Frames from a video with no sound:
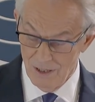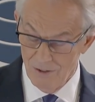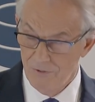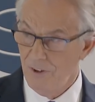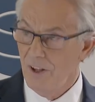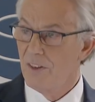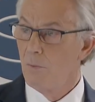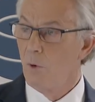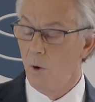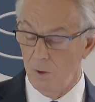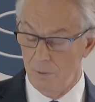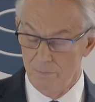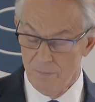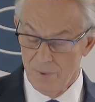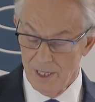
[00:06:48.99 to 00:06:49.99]

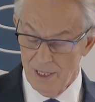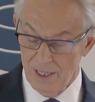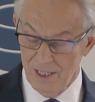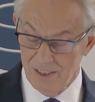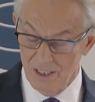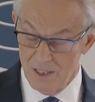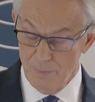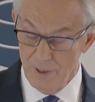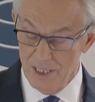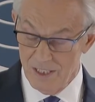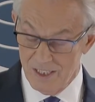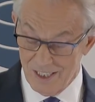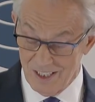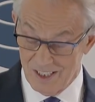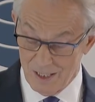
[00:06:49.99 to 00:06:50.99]
Furthermore, it has been
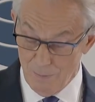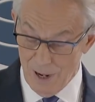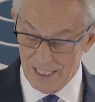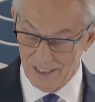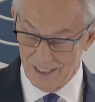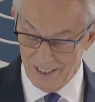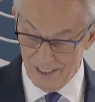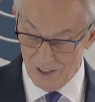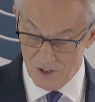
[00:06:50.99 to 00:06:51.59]
systematically